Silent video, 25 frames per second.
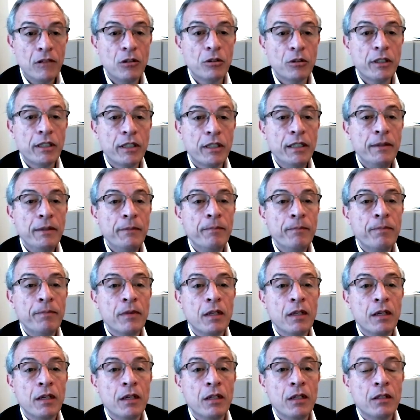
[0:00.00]
Okay?
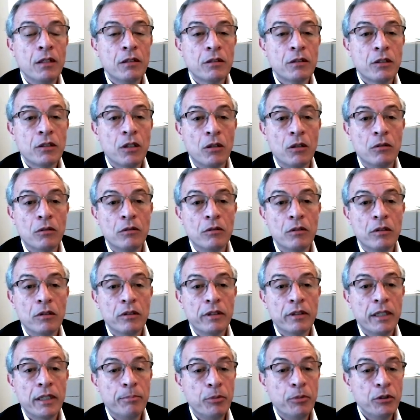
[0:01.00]
So
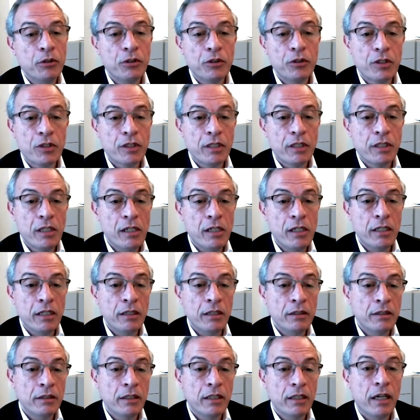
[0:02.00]
they put a
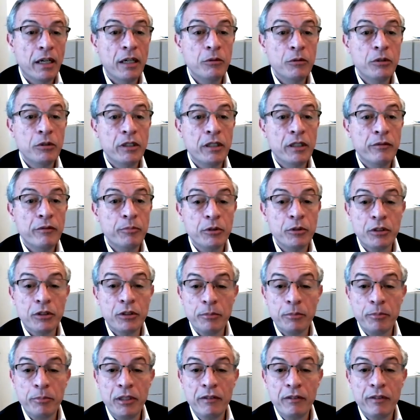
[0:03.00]
star. I would have put a
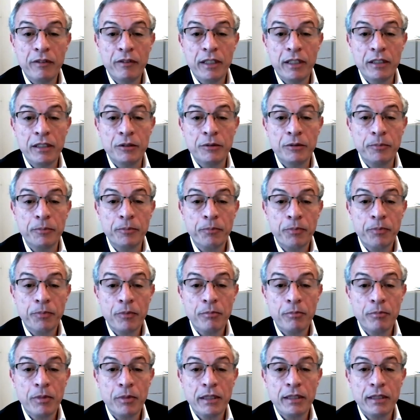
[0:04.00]
p-value,
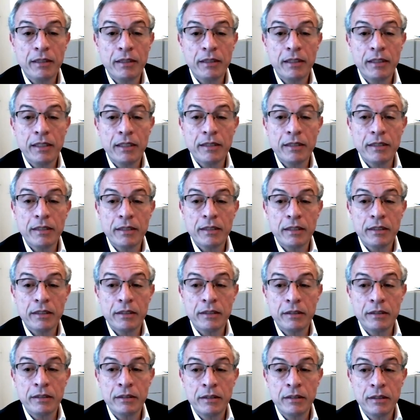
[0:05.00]
but that's
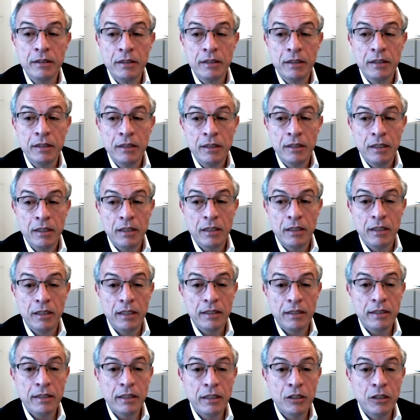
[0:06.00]
another,
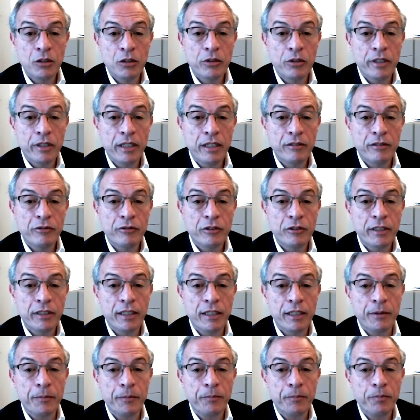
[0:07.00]
let's ignore that for
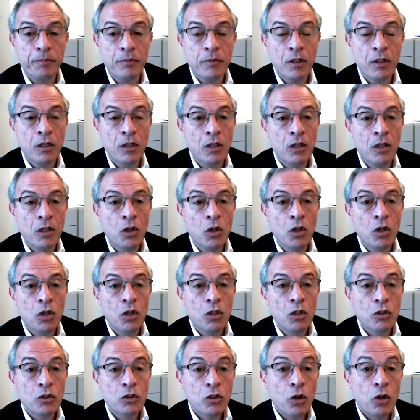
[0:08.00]
now.
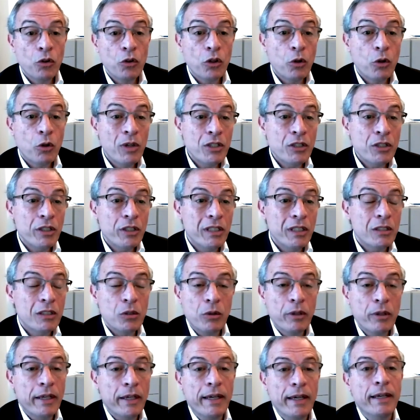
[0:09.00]
So the question is,
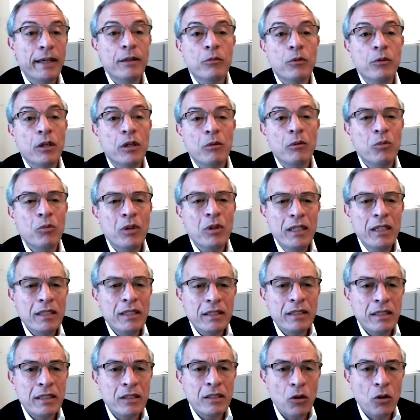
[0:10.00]
okay, what does
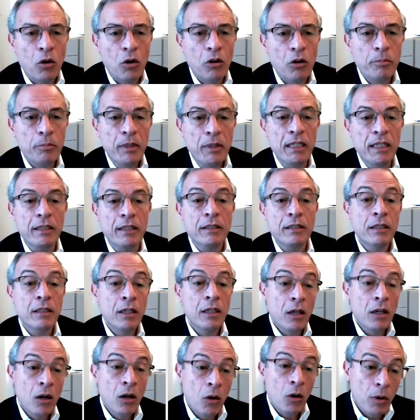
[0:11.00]
this all mean?
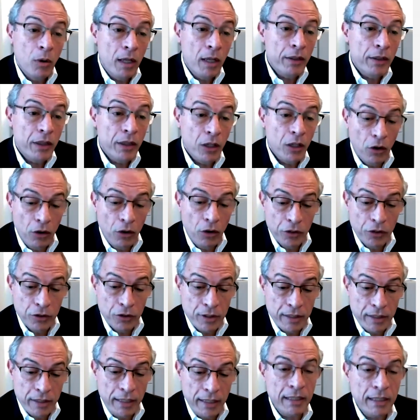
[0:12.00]
Well, the
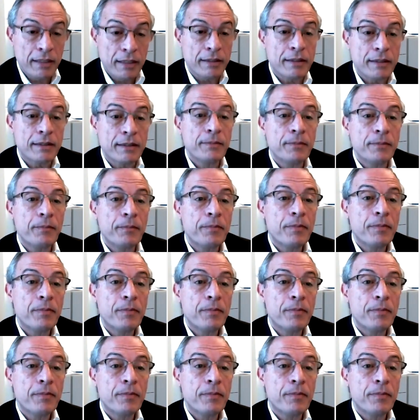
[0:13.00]
authors tell us